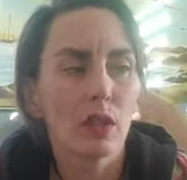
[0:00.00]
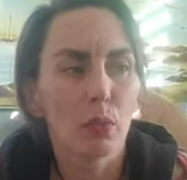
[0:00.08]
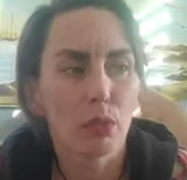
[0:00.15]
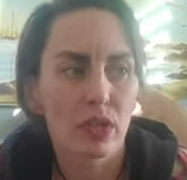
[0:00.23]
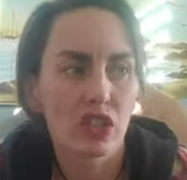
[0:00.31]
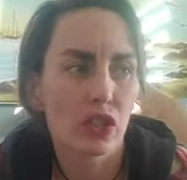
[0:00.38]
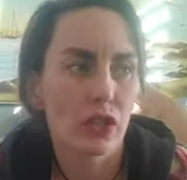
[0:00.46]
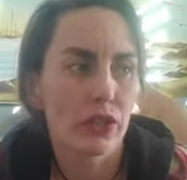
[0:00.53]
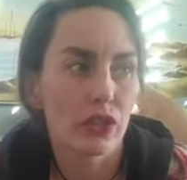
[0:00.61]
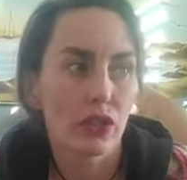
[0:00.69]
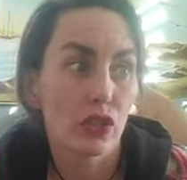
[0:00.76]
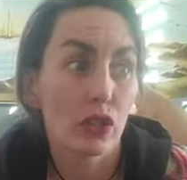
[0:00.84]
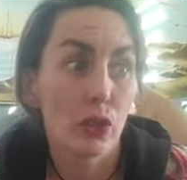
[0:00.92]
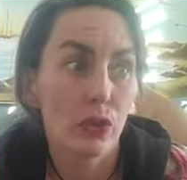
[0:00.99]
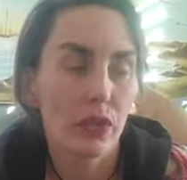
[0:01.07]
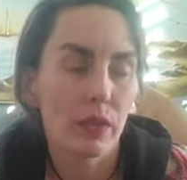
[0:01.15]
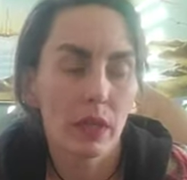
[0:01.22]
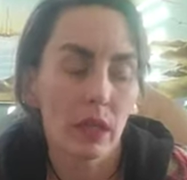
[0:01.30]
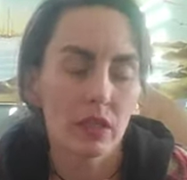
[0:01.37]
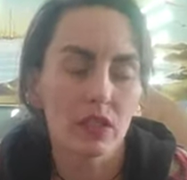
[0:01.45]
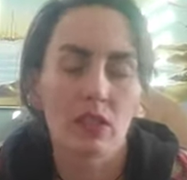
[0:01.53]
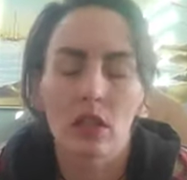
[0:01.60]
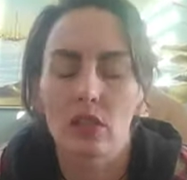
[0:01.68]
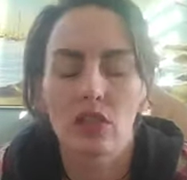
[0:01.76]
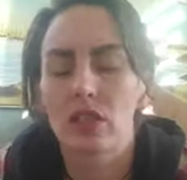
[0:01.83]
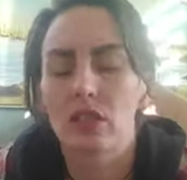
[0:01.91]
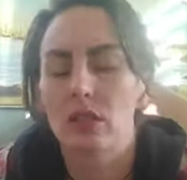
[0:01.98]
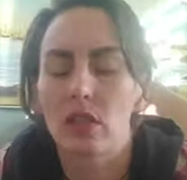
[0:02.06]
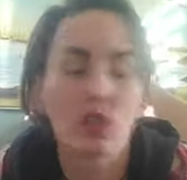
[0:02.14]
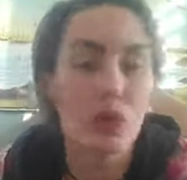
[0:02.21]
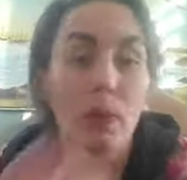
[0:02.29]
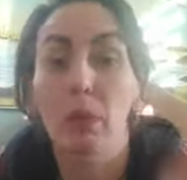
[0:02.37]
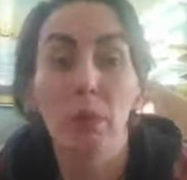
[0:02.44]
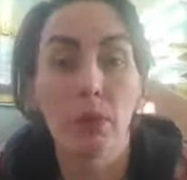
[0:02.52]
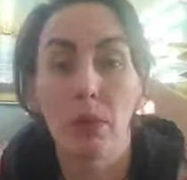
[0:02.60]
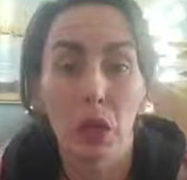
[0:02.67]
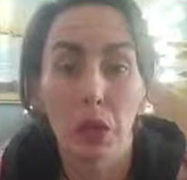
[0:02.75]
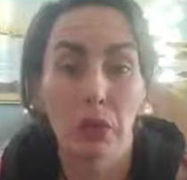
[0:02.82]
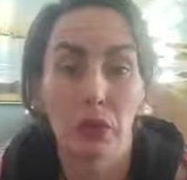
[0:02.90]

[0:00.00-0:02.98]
the pressure to just choose something, I'll just pick blue.